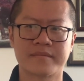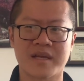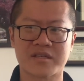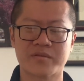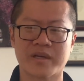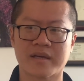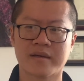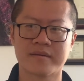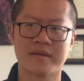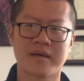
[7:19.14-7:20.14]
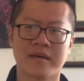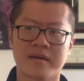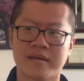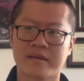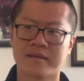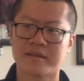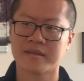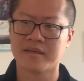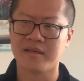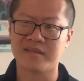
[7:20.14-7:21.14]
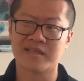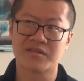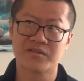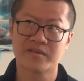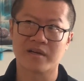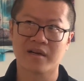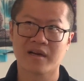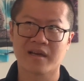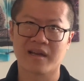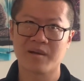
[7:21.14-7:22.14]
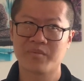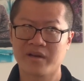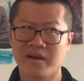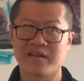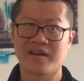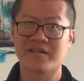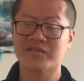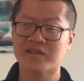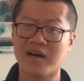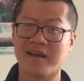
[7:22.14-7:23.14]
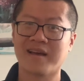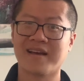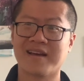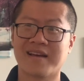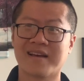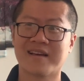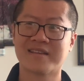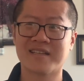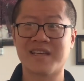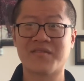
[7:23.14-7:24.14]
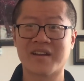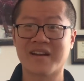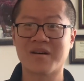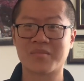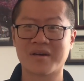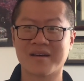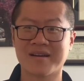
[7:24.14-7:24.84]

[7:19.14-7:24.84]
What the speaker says: next week? He said, sure. Can I put it on the other side to even it up?